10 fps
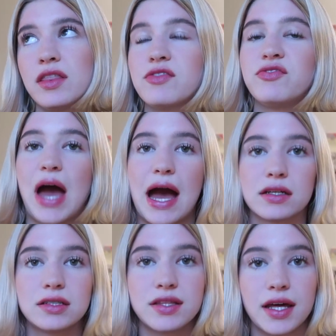the
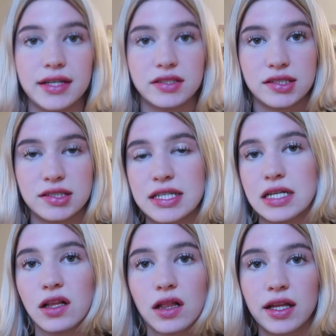fact that it
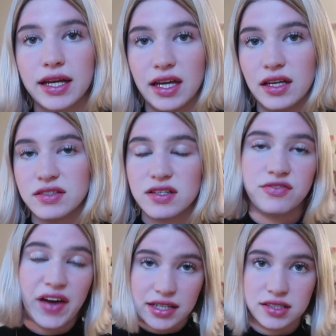still is
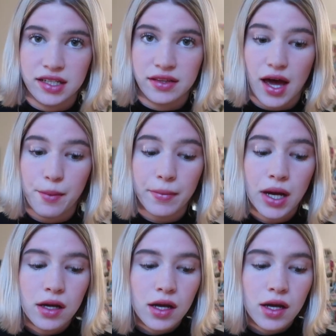affecting them.